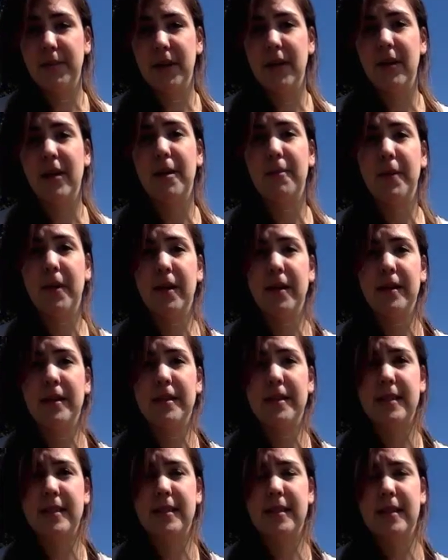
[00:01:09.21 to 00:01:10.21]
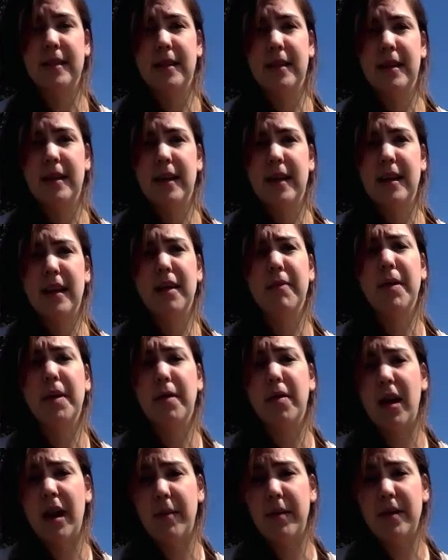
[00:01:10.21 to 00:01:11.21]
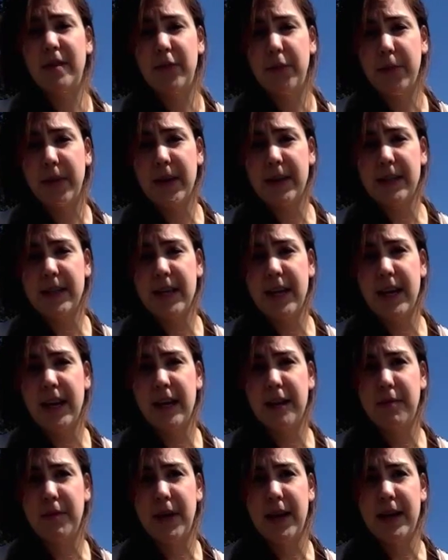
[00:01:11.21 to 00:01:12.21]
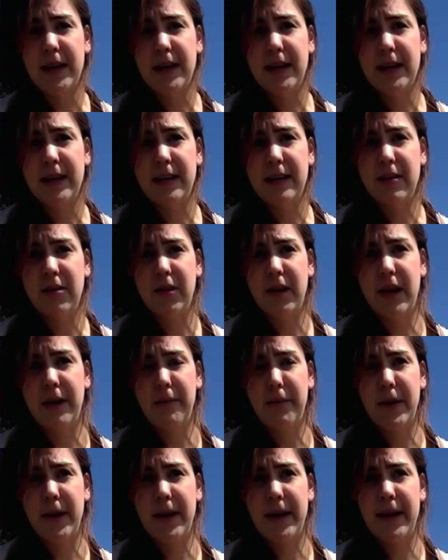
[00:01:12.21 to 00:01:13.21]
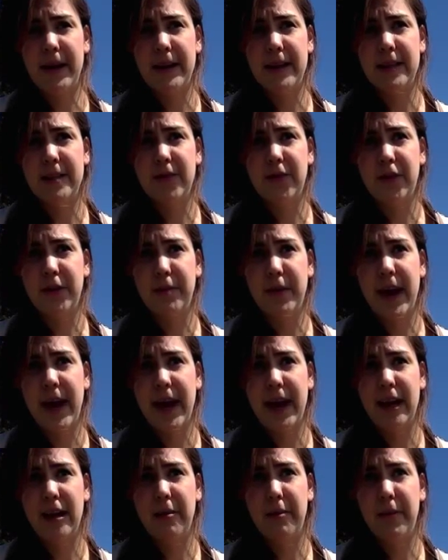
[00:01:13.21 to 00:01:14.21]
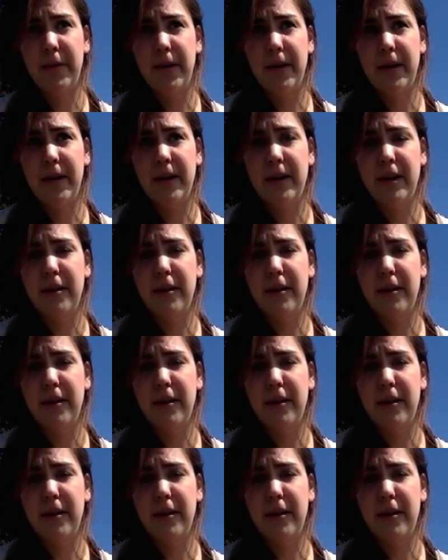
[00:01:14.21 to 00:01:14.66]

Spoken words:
My grandparents, I think my grandma's from Ketchikan and my grandpa is from Heidelberg.